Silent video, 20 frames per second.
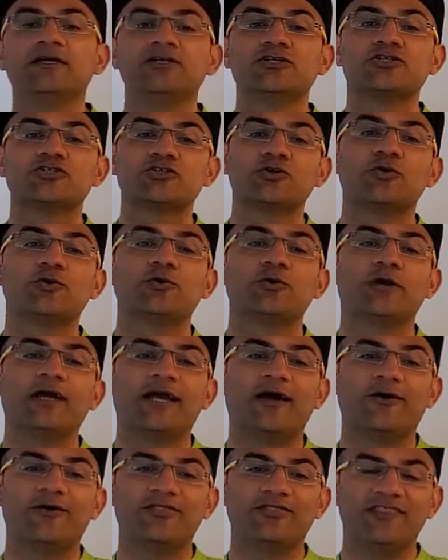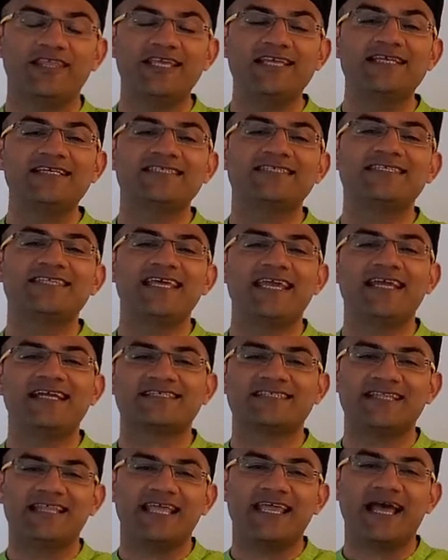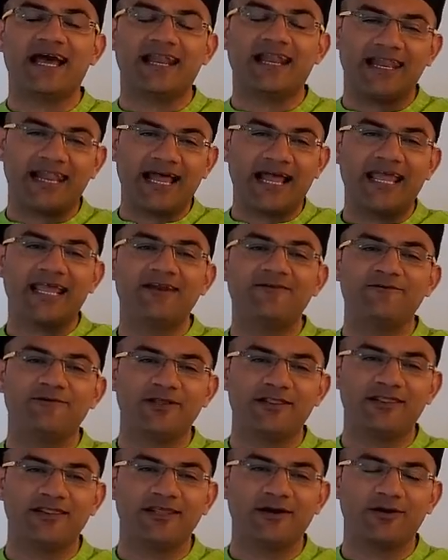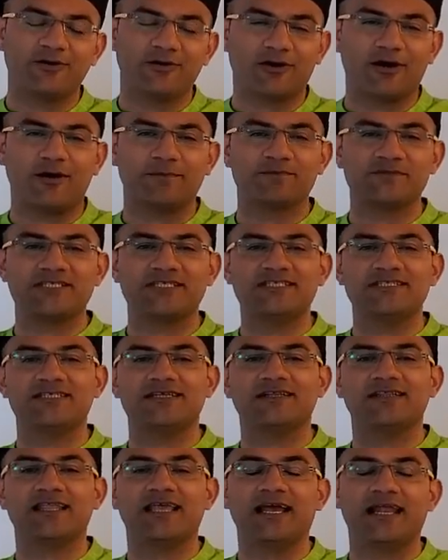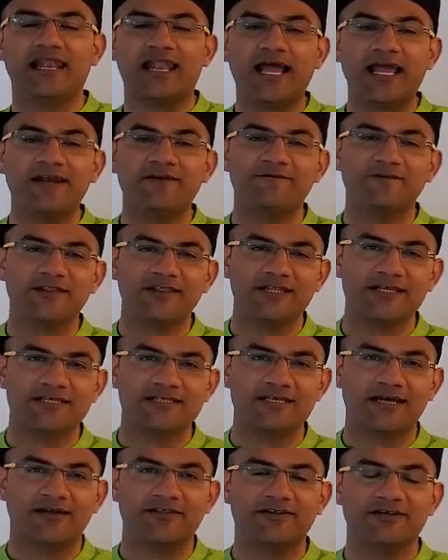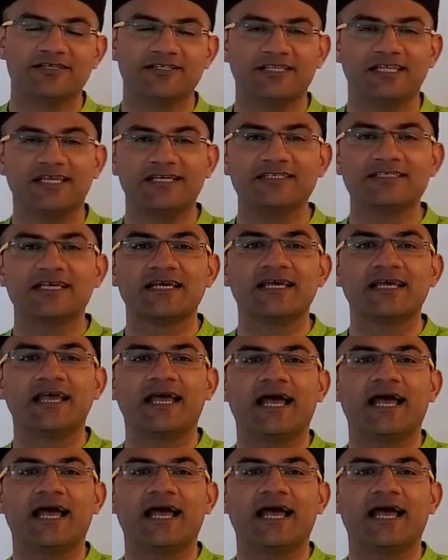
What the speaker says: So on these dates, they align with the crop season, they align with this other things,